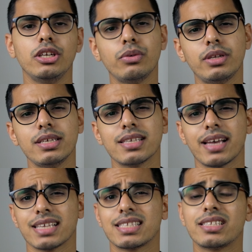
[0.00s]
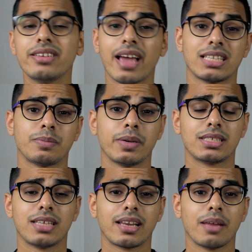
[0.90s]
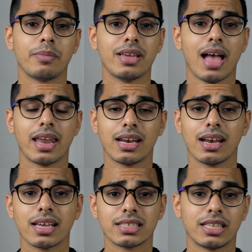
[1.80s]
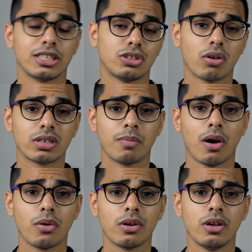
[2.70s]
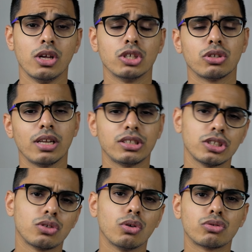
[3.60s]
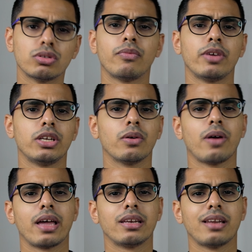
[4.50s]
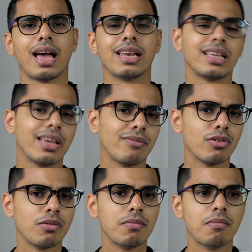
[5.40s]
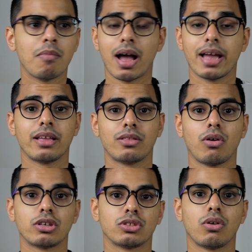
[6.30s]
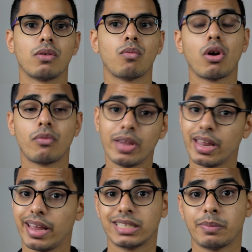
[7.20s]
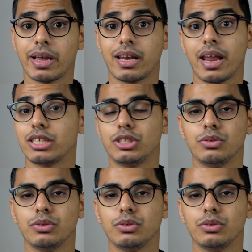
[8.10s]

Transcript: new teaser has three aspects that can be analyzed and talked about. So let's just go through the video and I'll give you my thoughts on what we can expect next